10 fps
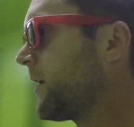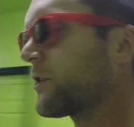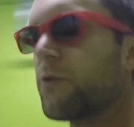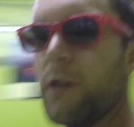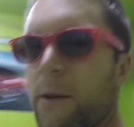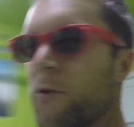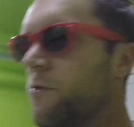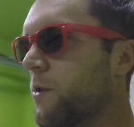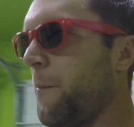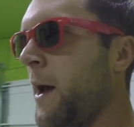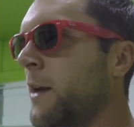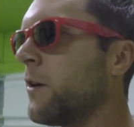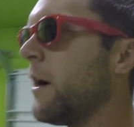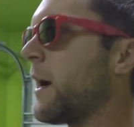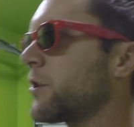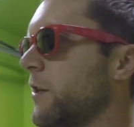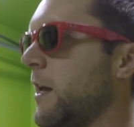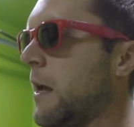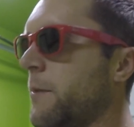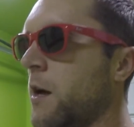next door neighbor, who's a painter,
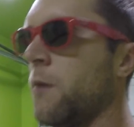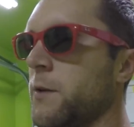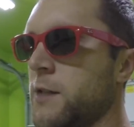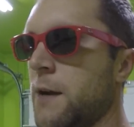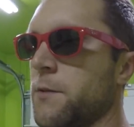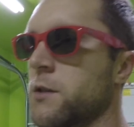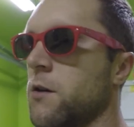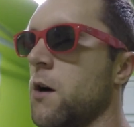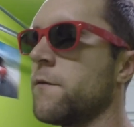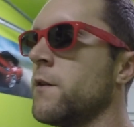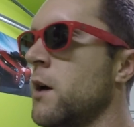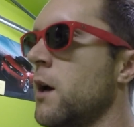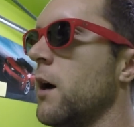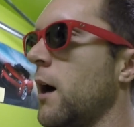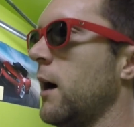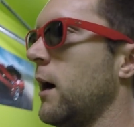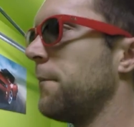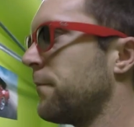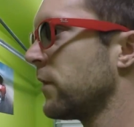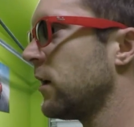actually came and helped me tape this
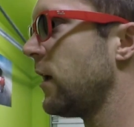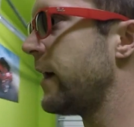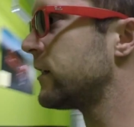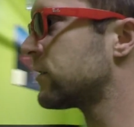off, and